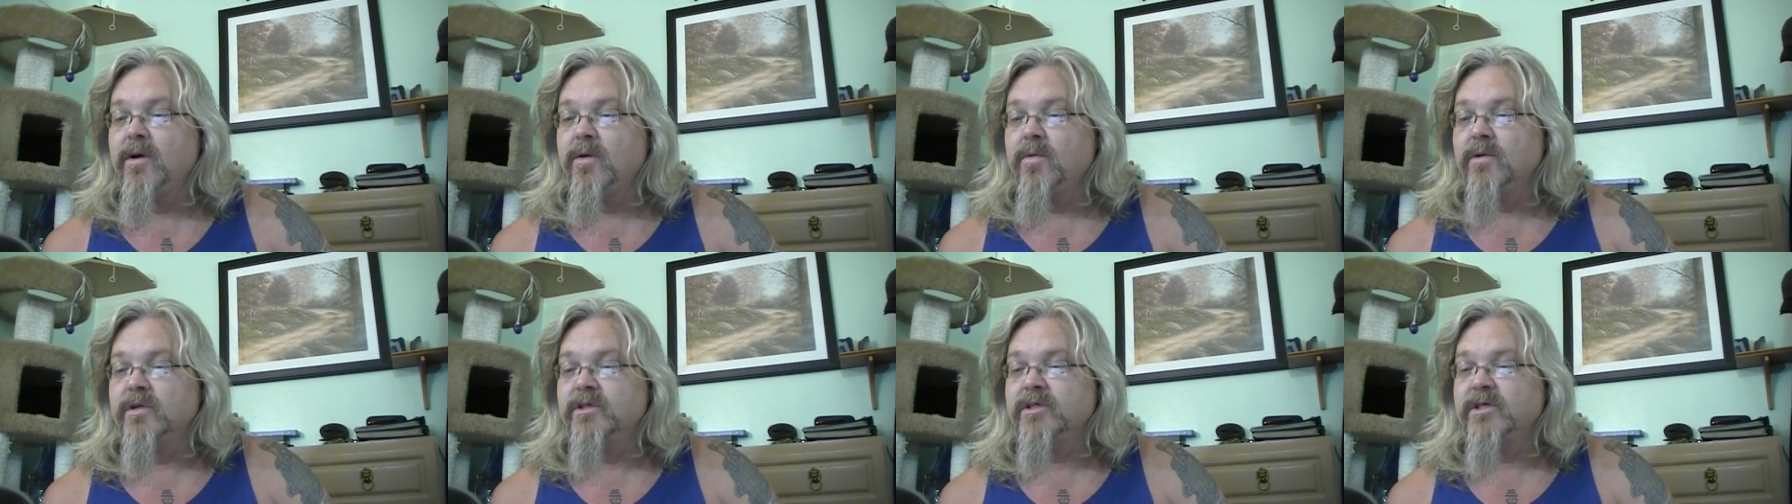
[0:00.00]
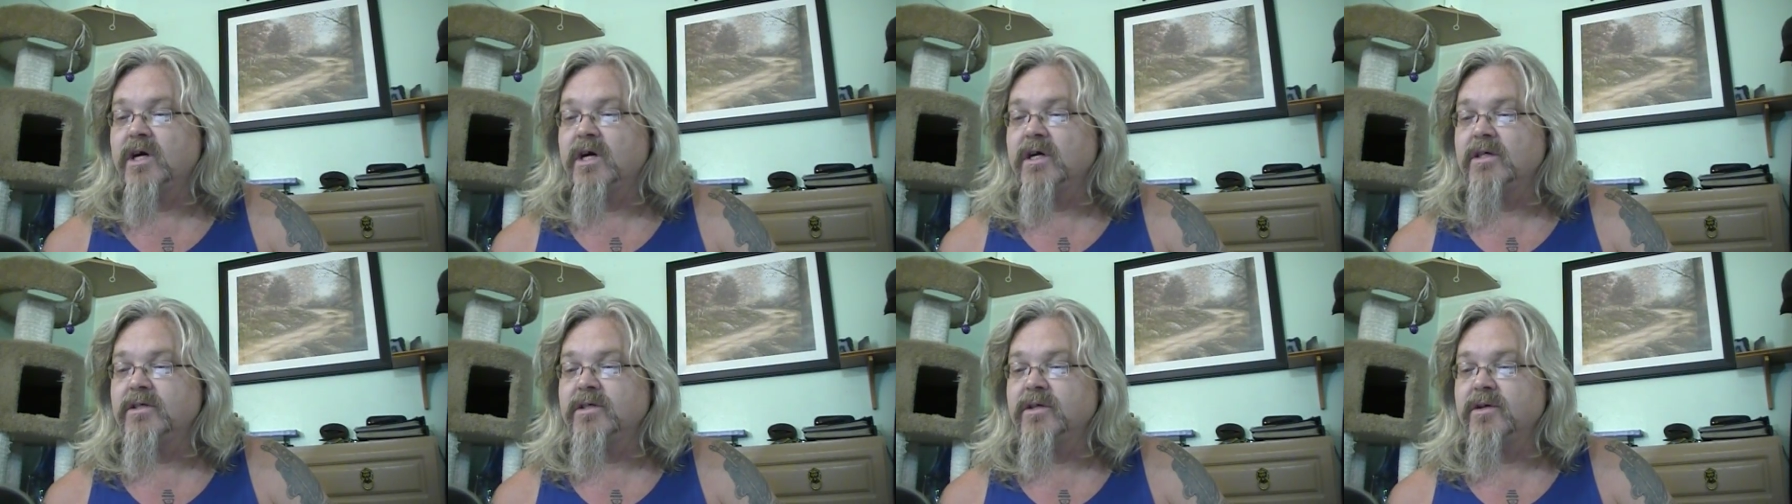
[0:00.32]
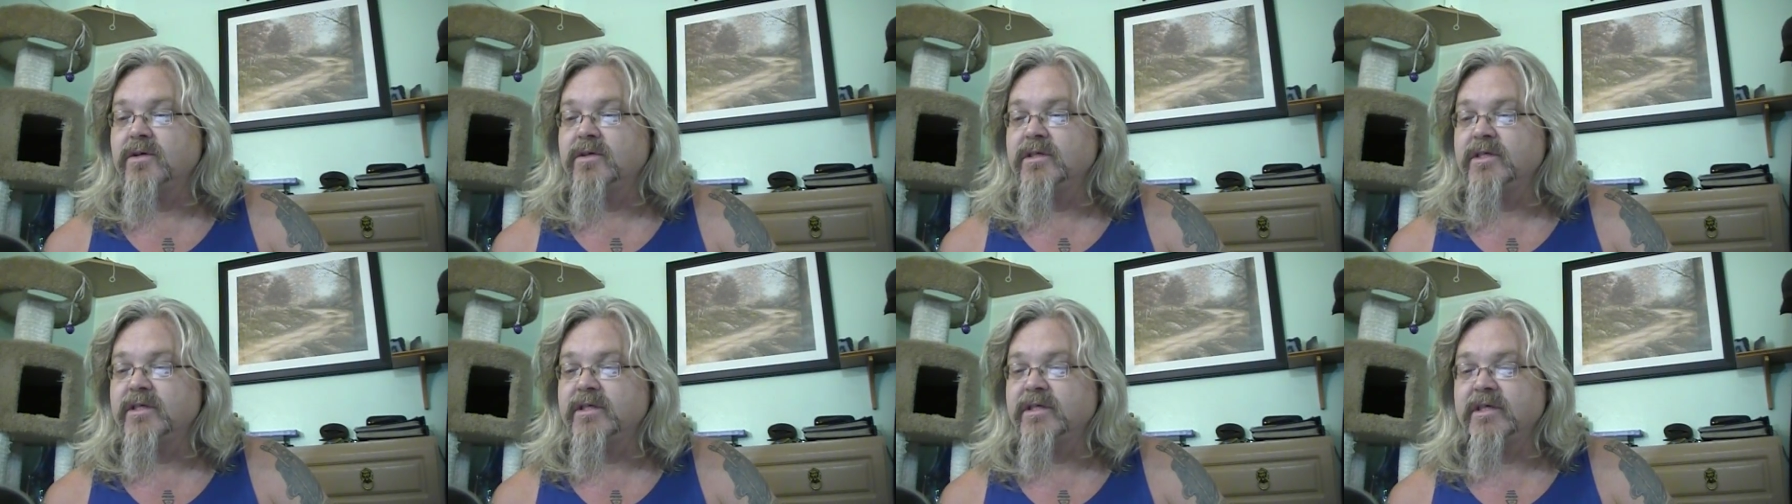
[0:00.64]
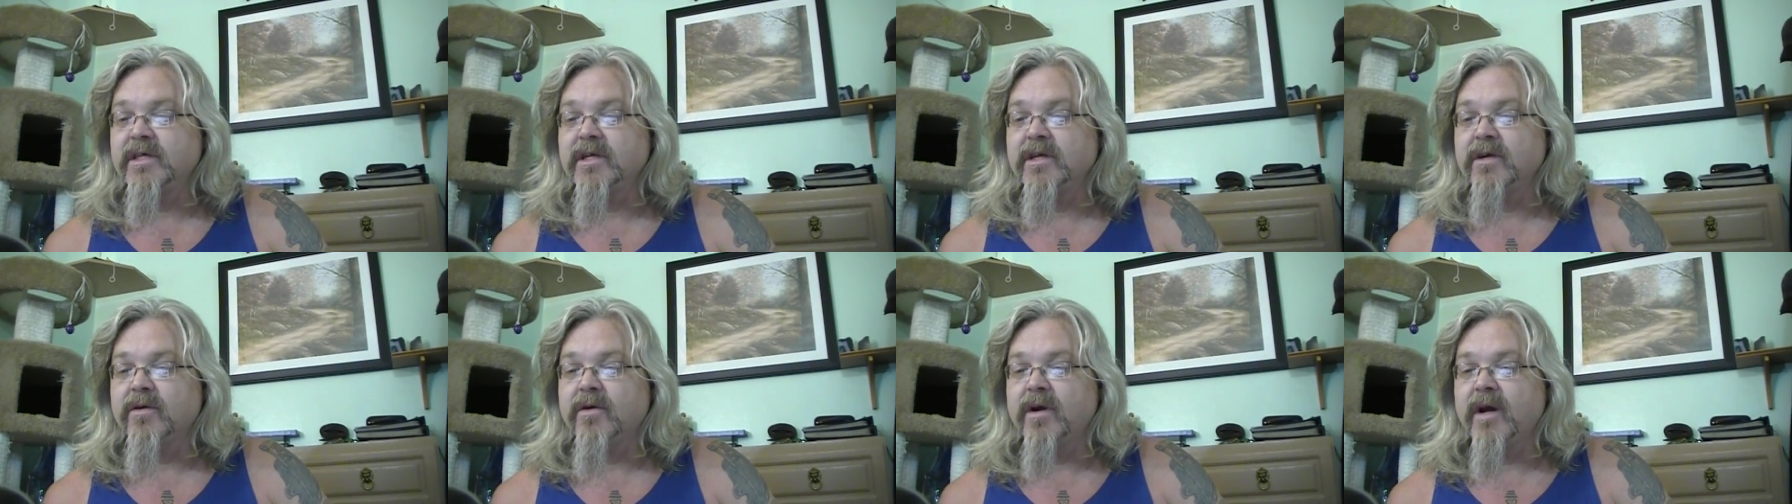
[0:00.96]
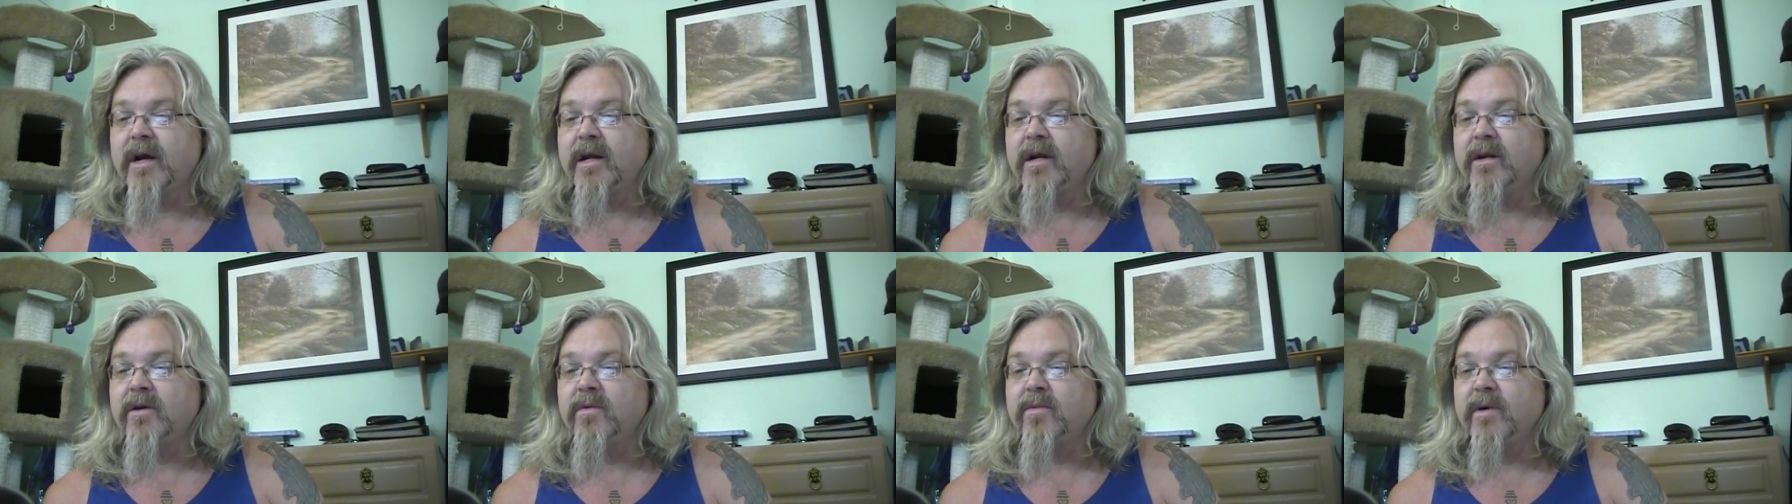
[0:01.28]
which also
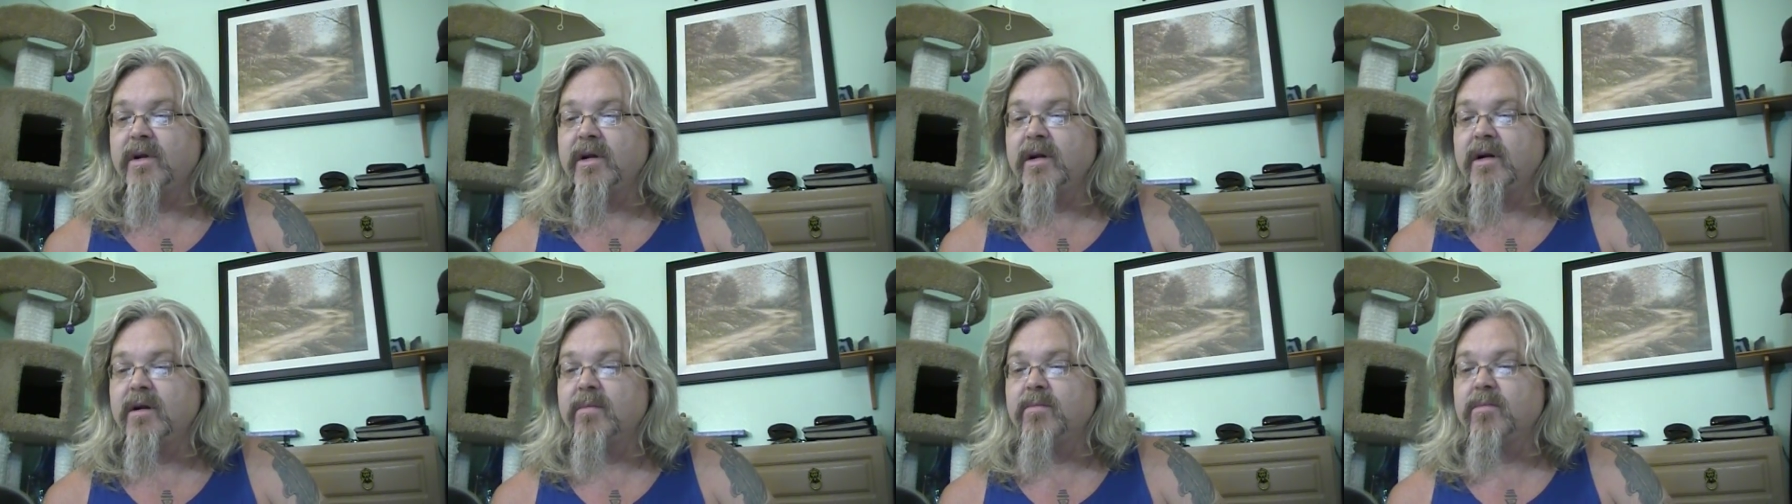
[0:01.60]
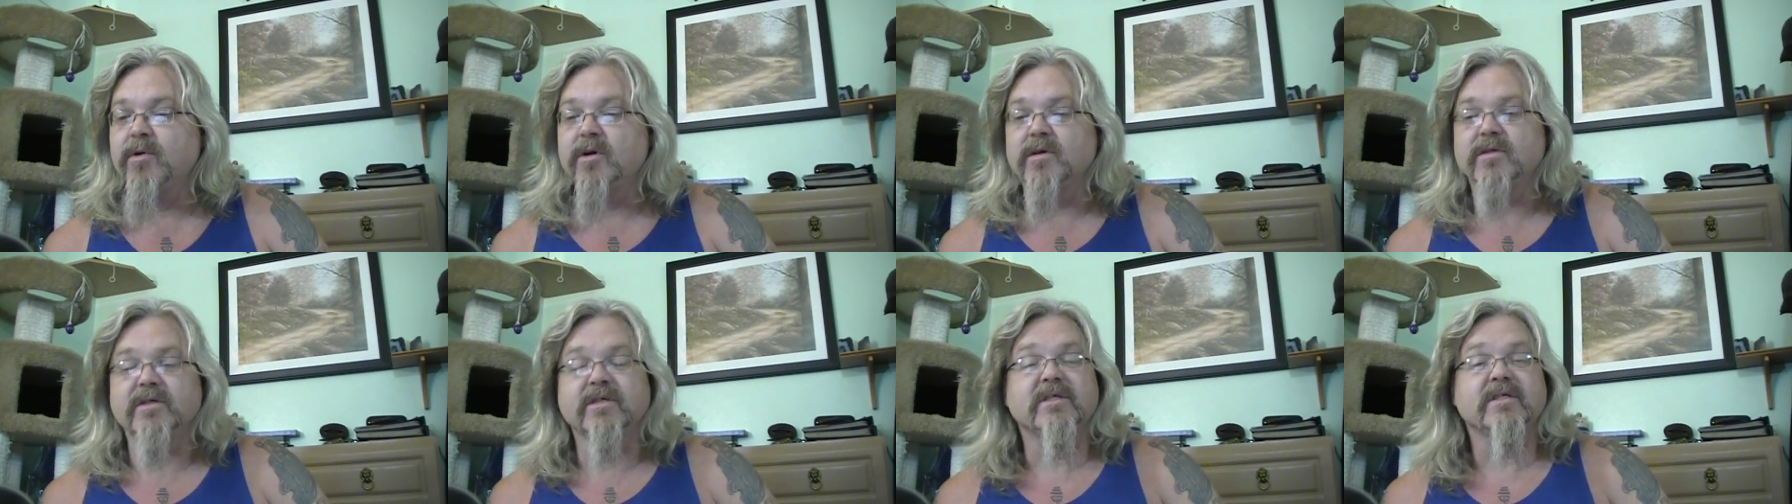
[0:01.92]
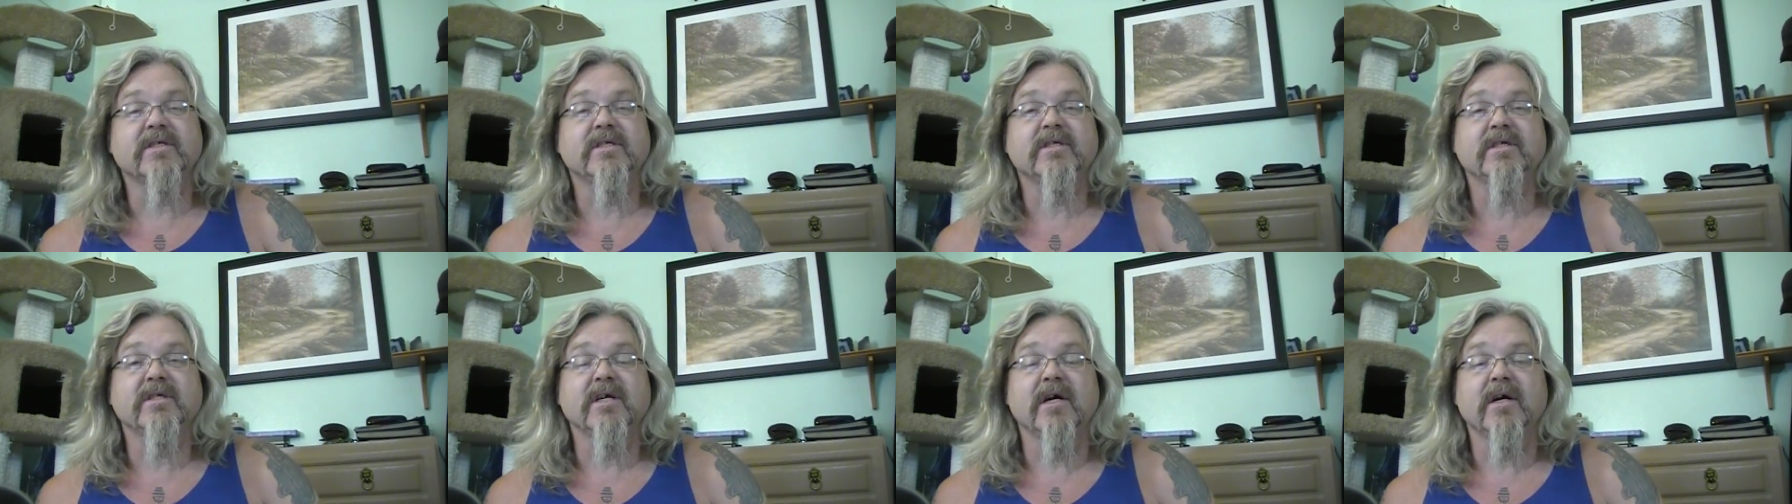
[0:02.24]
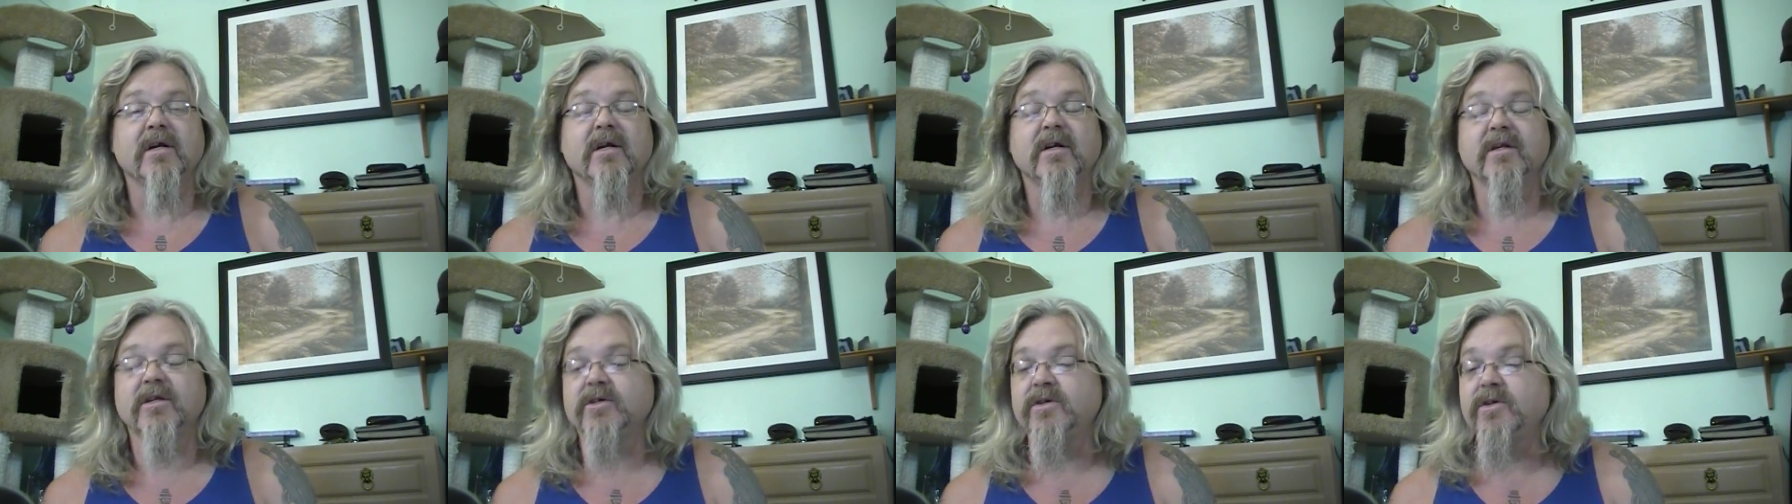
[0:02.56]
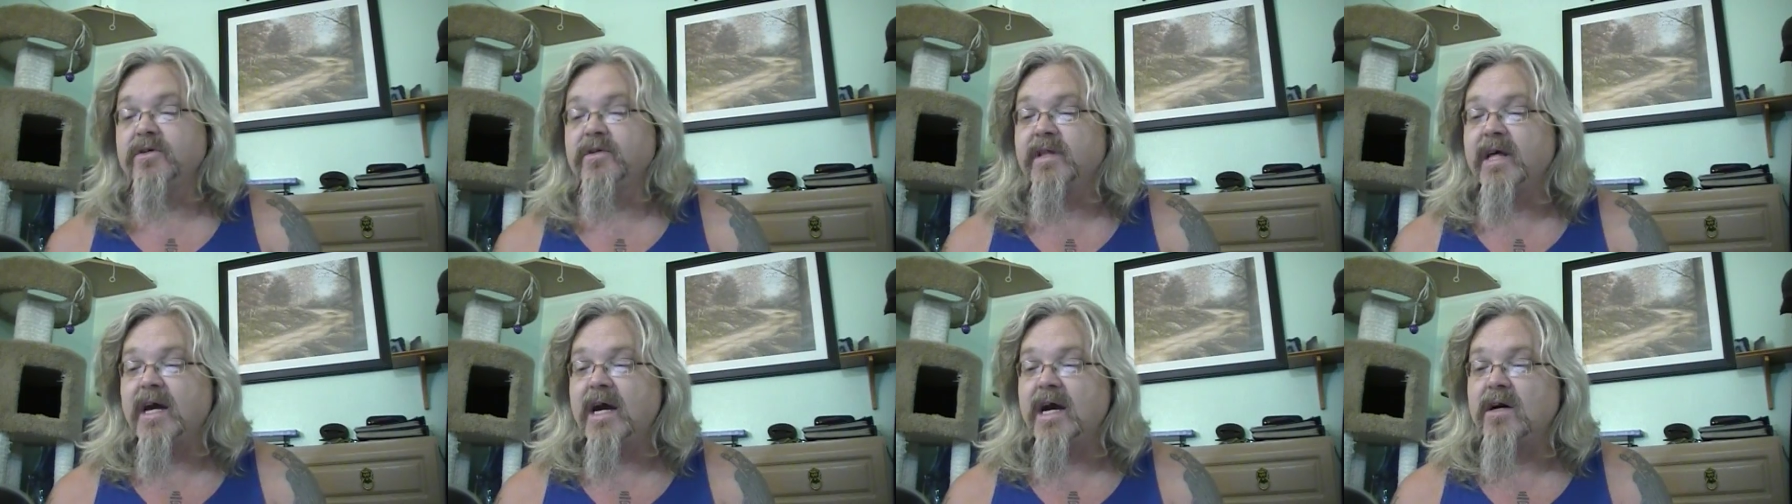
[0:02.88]
disintegrated when it approached the Sun in
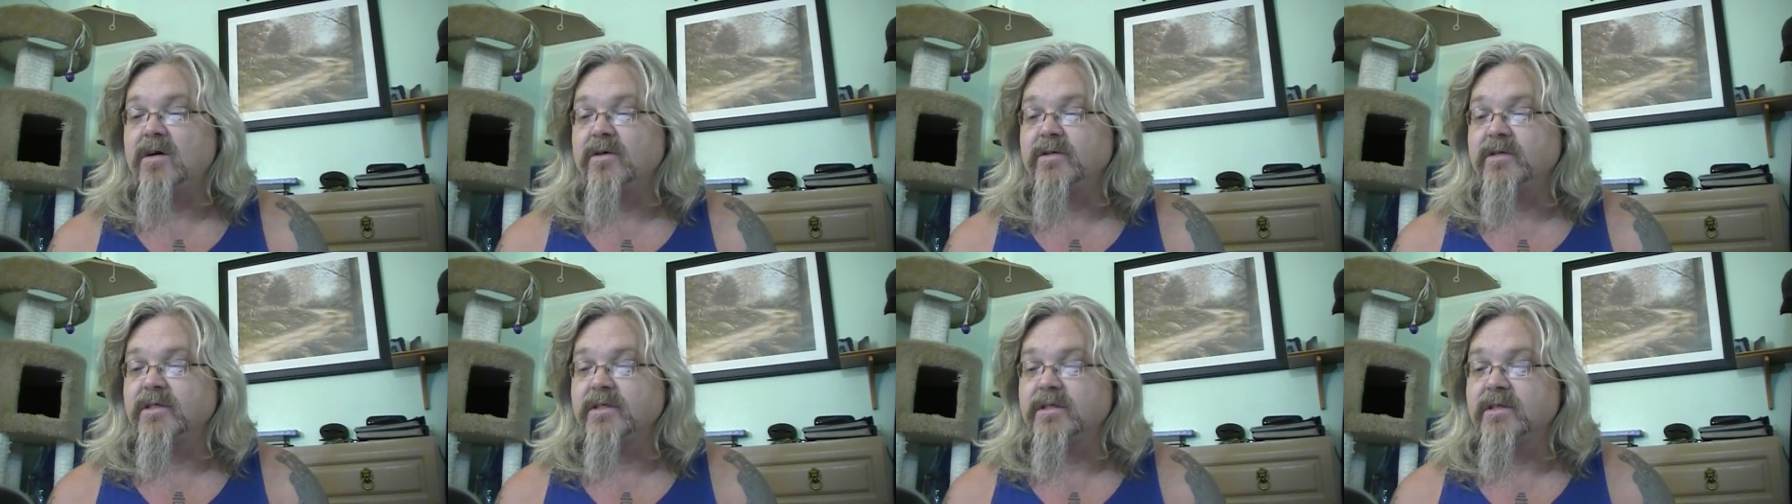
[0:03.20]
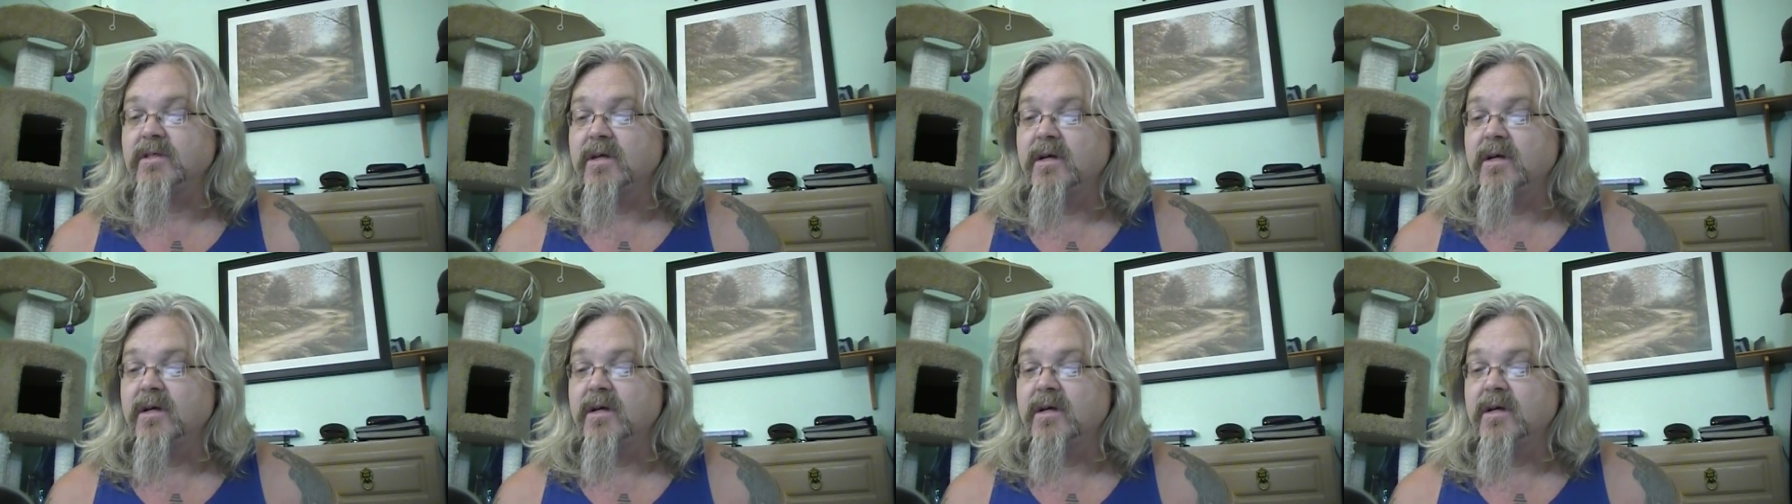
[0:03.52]
2000.